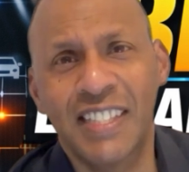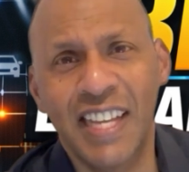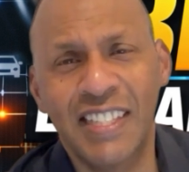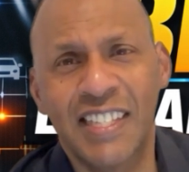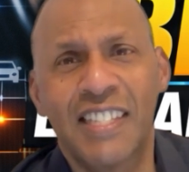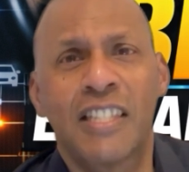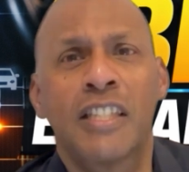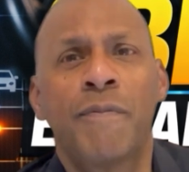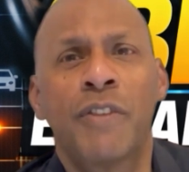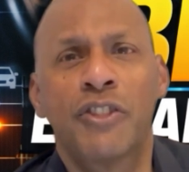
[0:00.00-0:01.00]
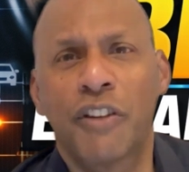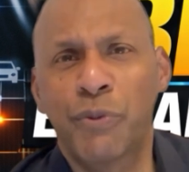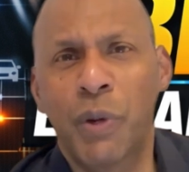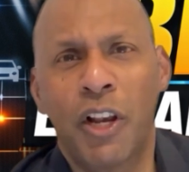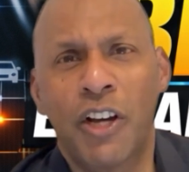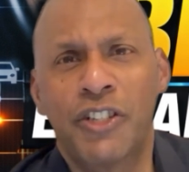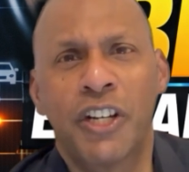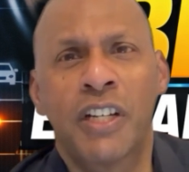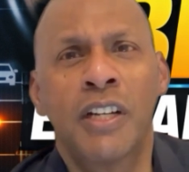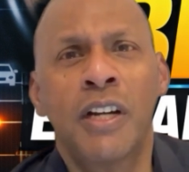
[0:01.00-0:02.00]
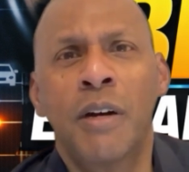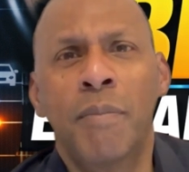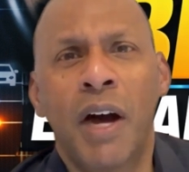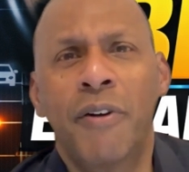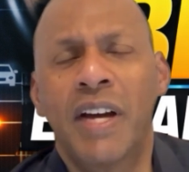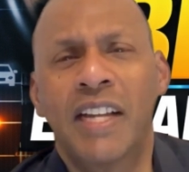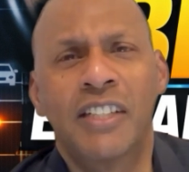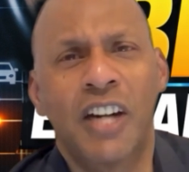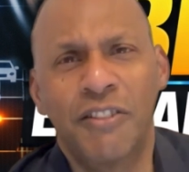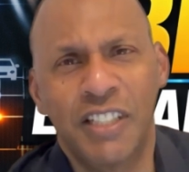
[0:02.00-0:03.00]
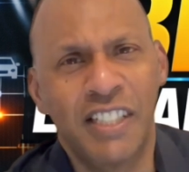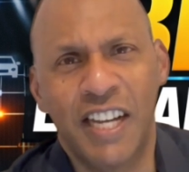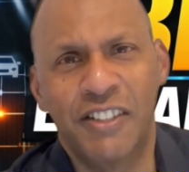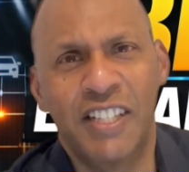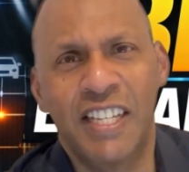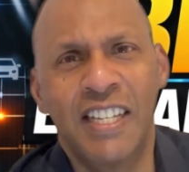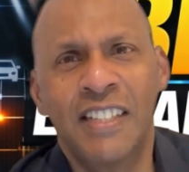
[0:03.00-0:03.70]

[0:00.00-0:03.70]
sensors, software logic, power and ground integrity.